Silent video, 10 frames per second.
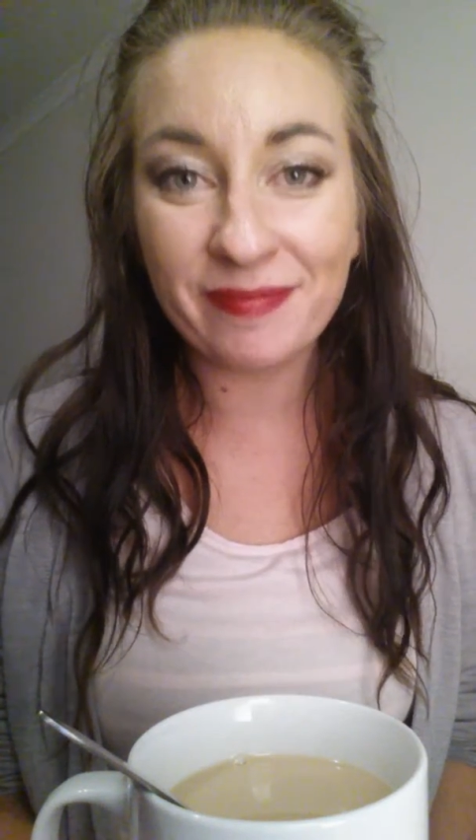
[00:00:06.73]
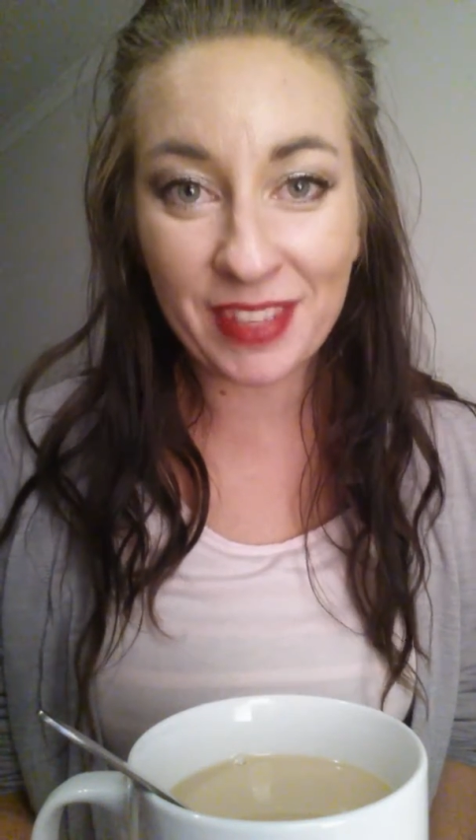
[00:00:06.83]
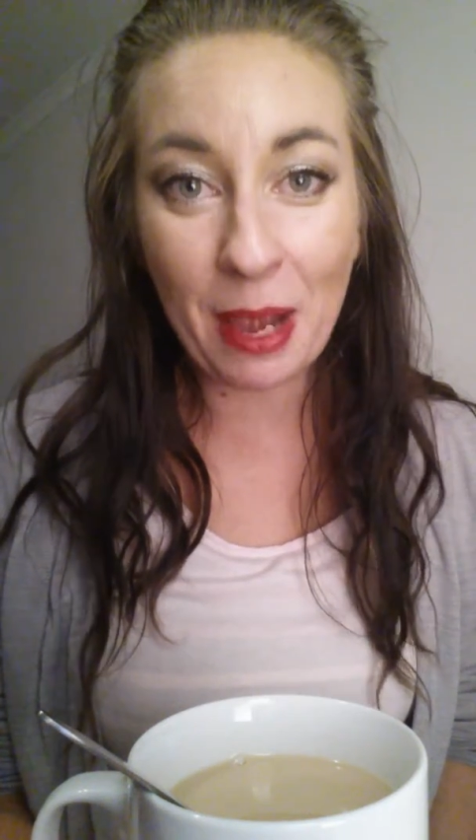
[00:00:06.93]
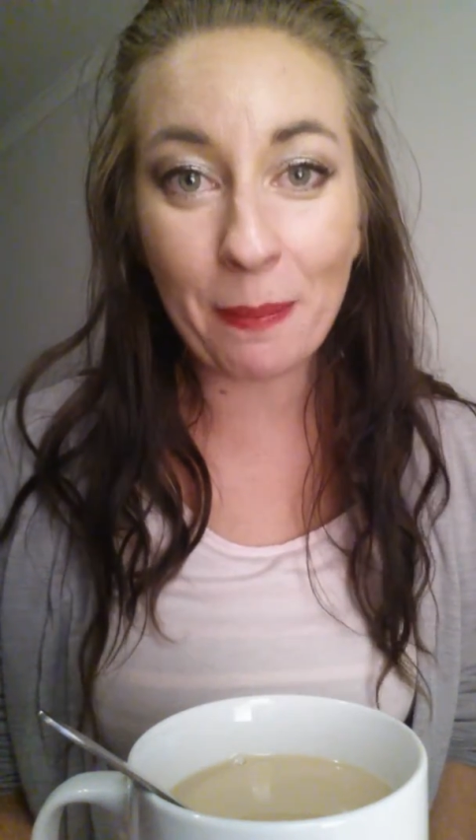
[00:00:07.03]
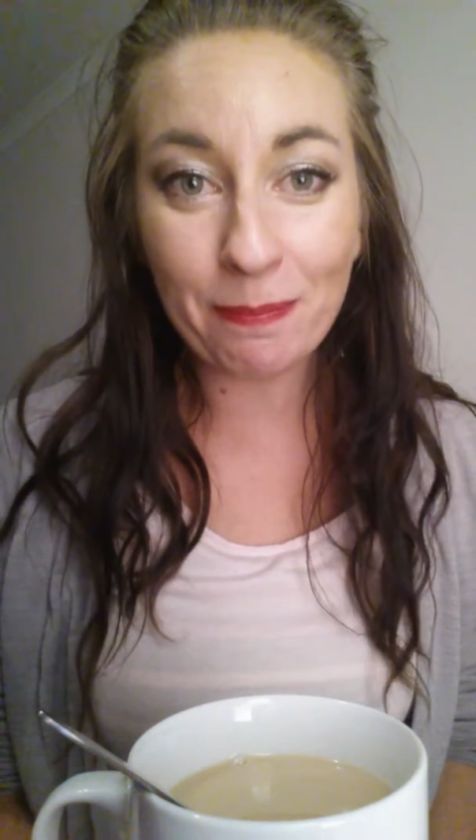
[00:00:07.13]

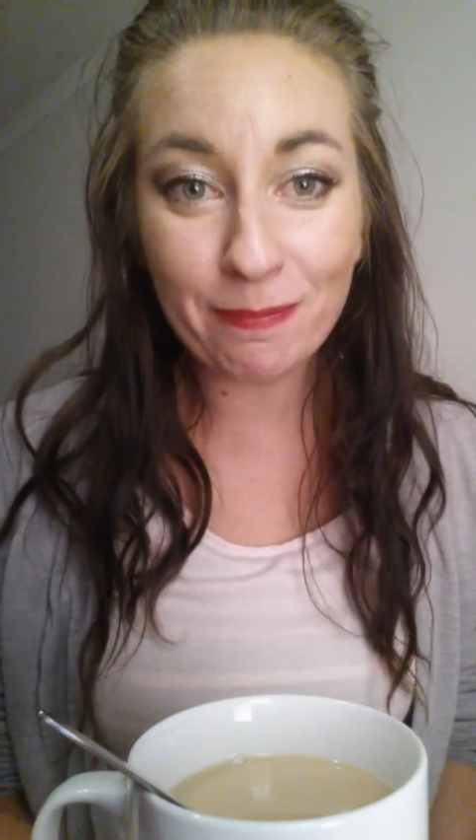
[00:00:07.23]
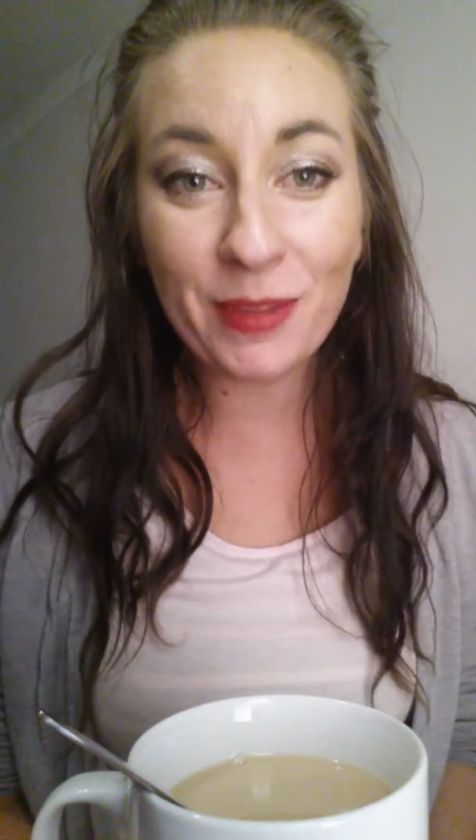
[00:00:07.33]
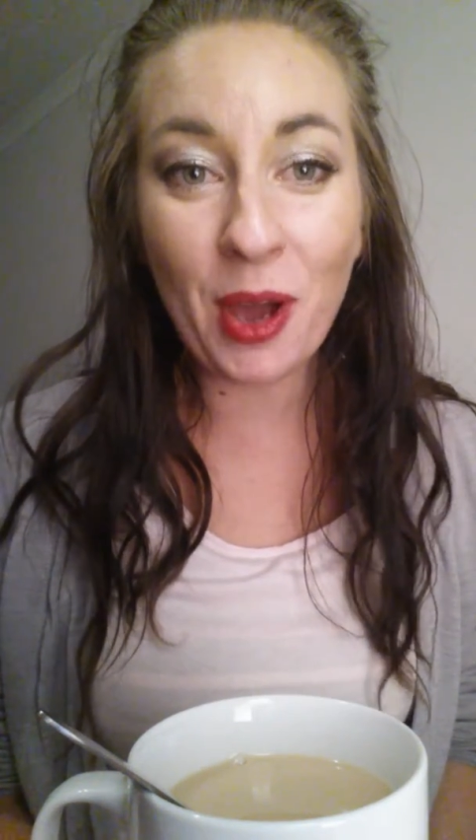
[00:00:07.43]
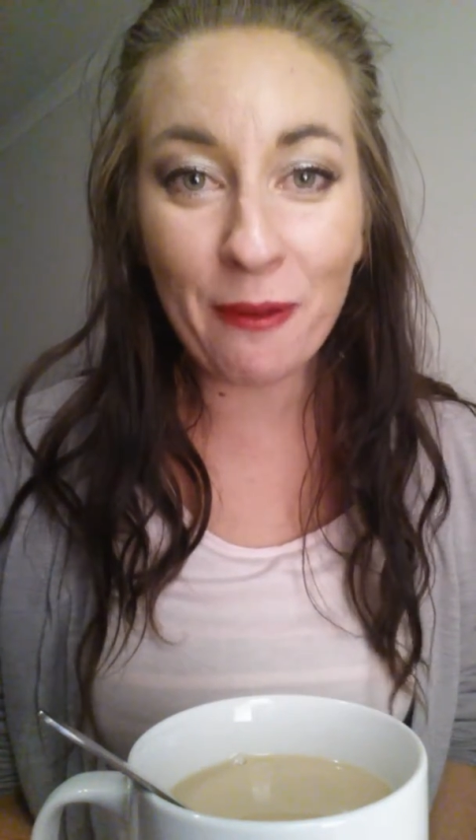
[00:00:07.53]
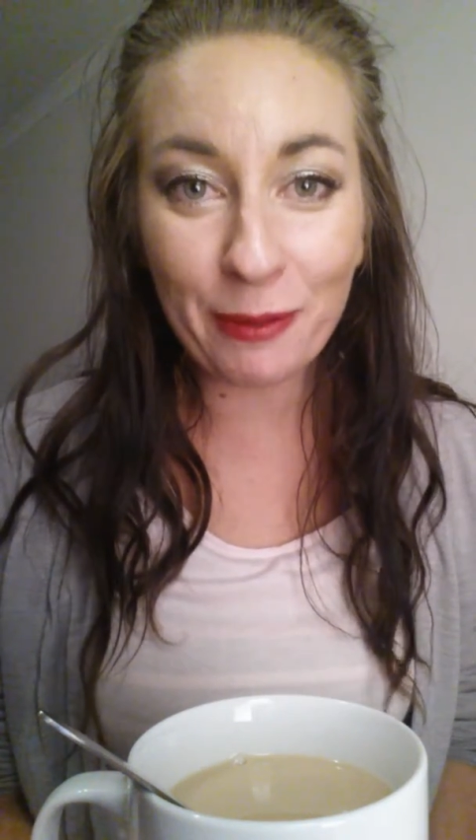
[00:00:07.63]
Yep,
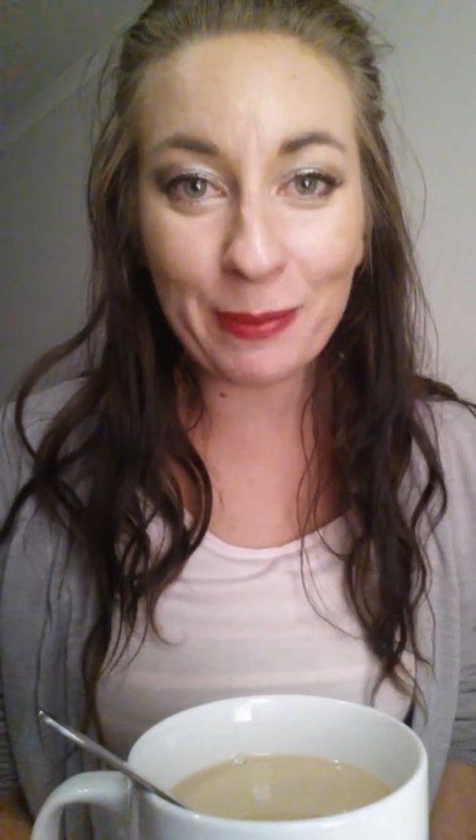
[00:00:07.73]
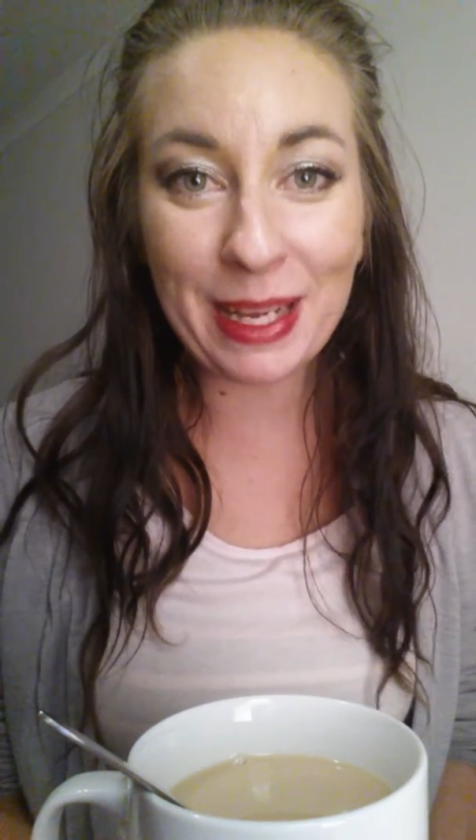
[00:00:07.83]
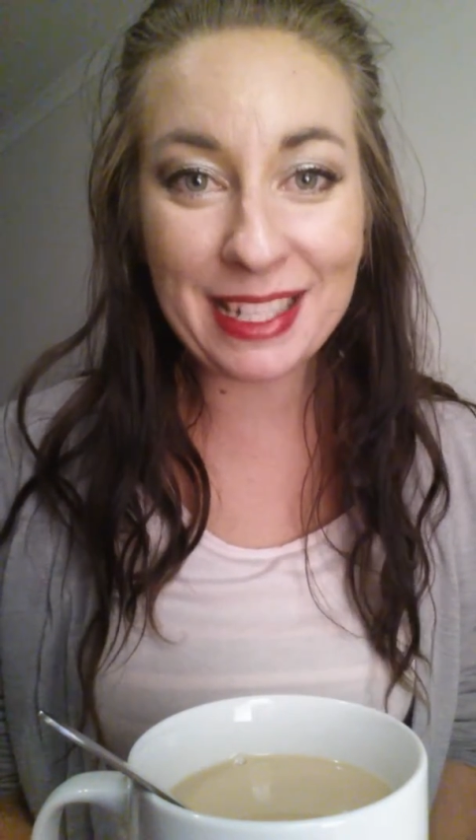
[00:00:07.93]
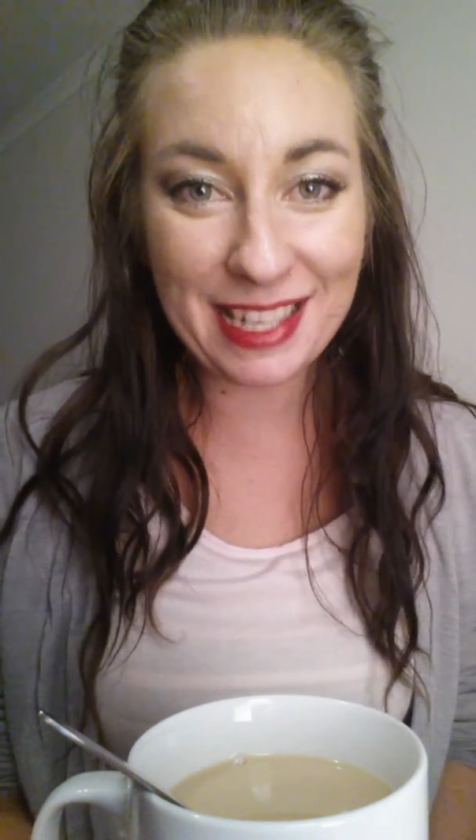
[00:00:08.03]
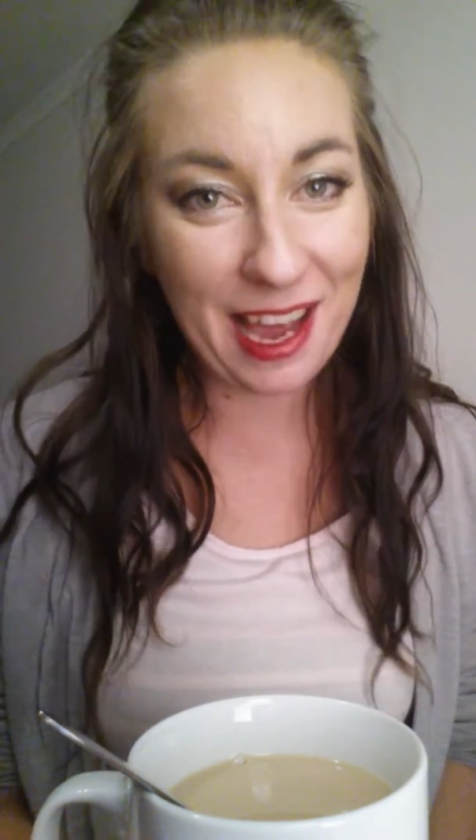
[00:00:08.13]
time for
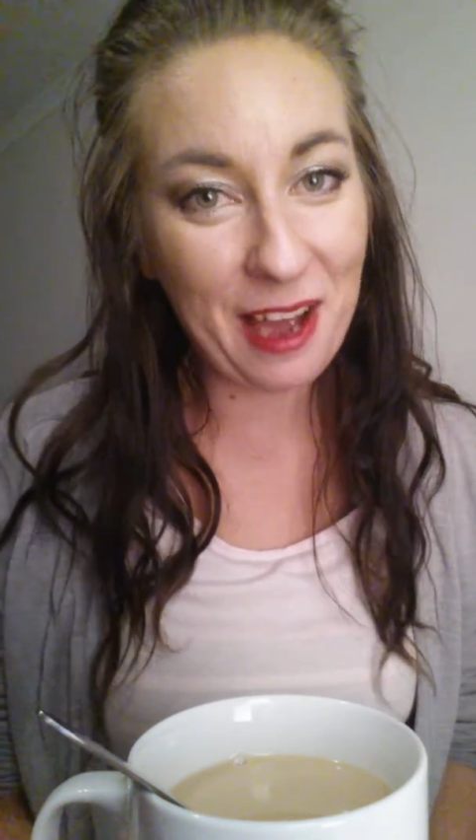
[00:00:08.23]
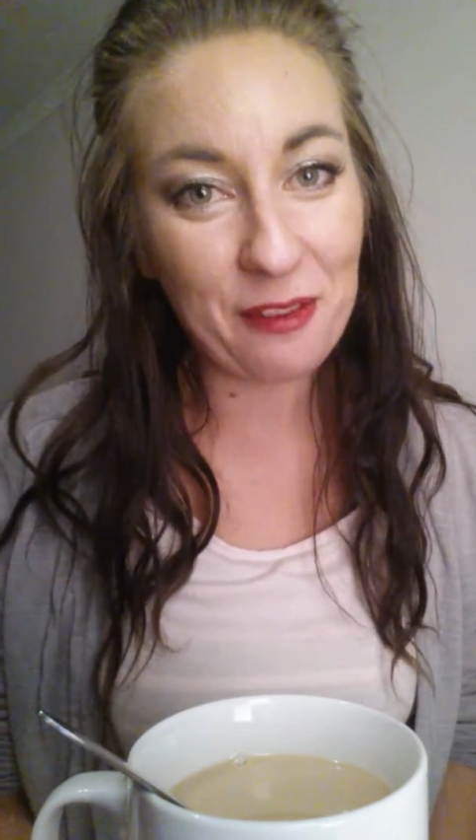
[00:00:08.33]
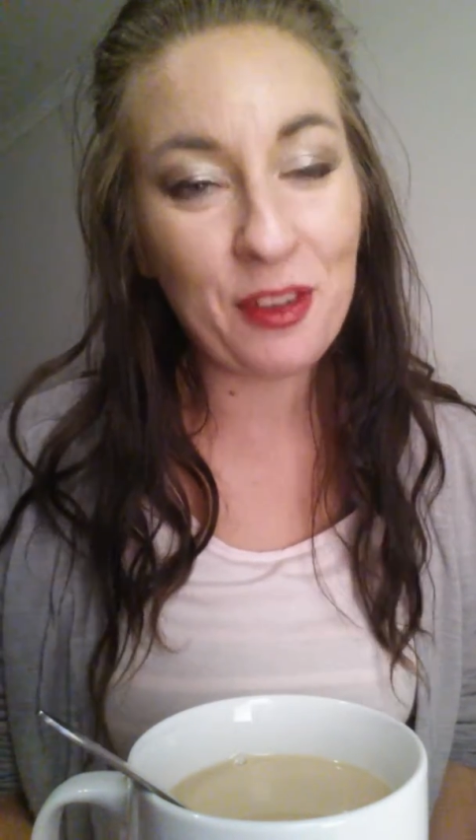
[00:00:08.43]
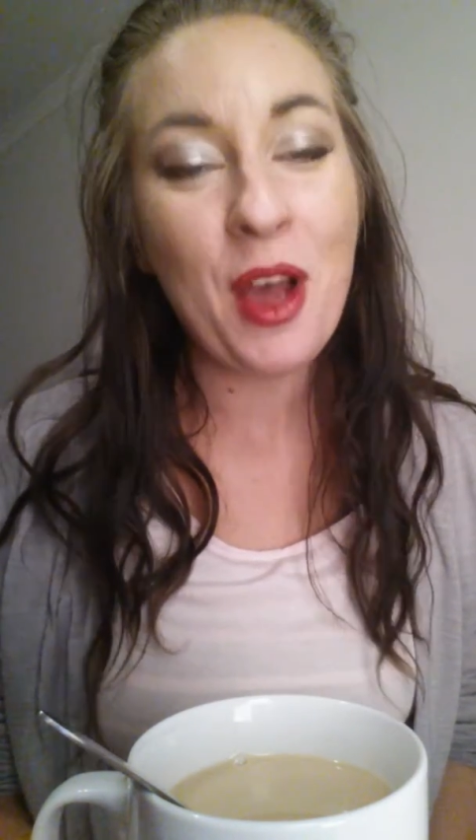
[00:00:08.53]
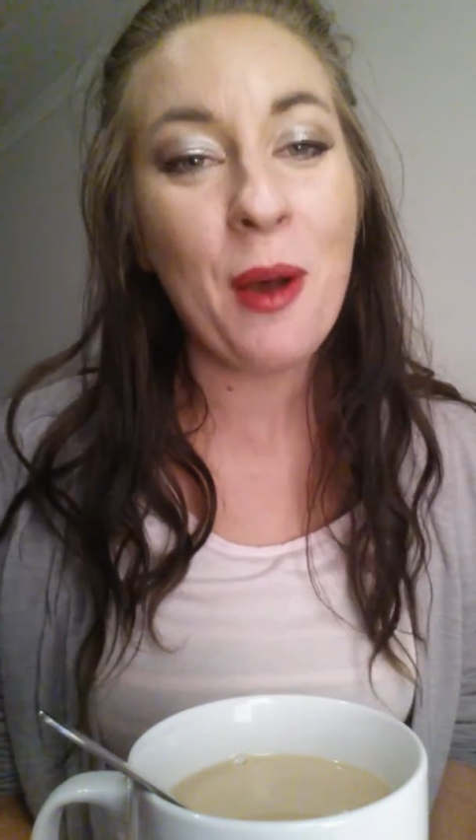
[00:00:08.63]
me to
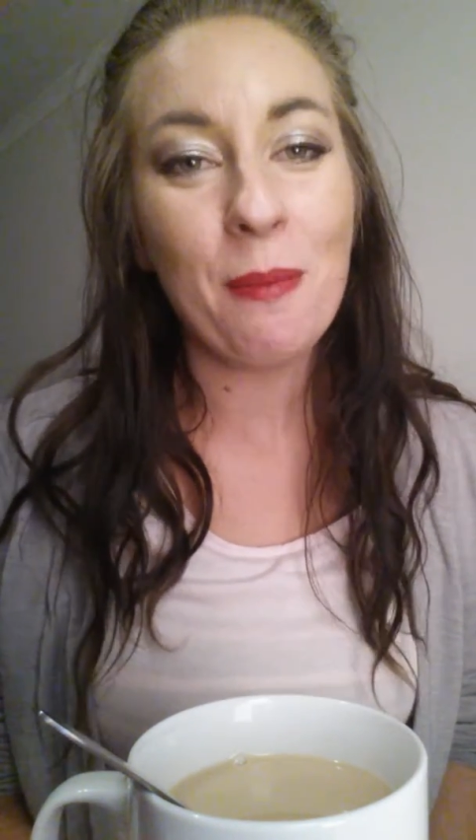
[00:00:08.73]
have